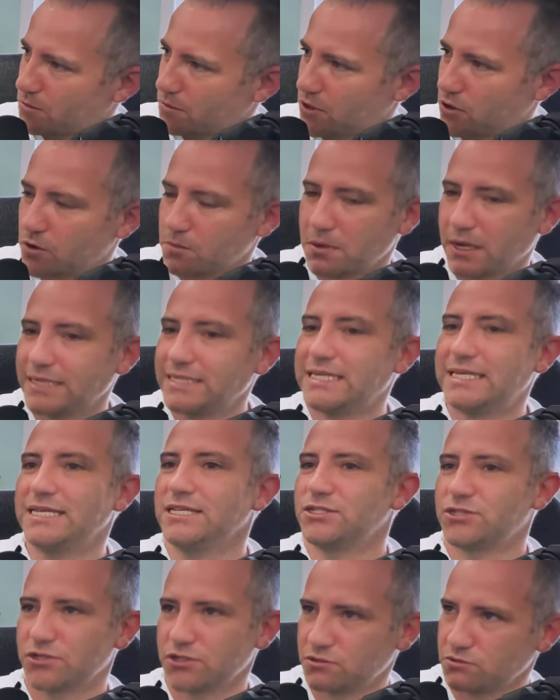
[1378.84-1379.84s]
or my right.
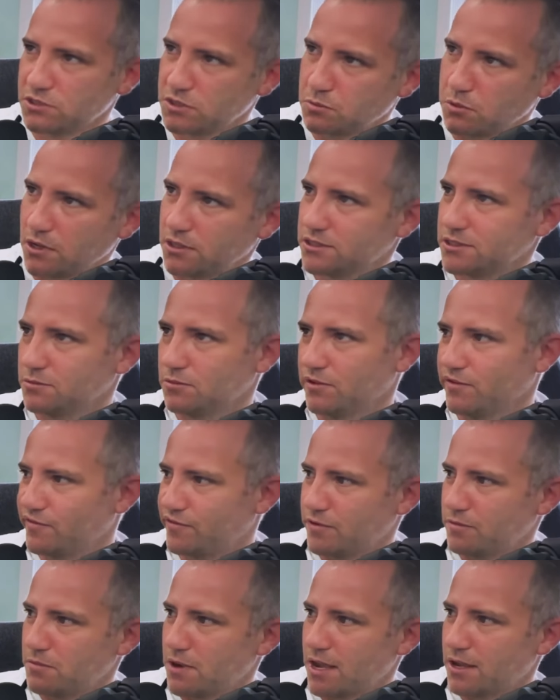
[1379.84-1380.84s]
teacher's responsible for
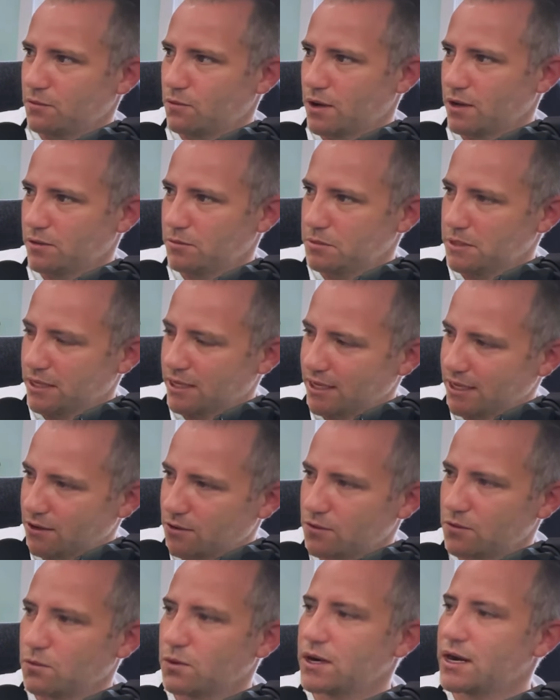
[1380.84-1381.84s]
my well-being, or
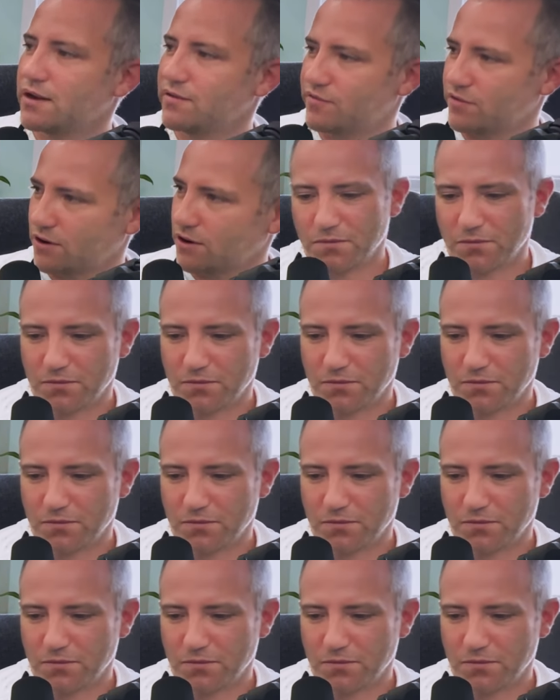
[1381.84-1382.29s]
right. whatever.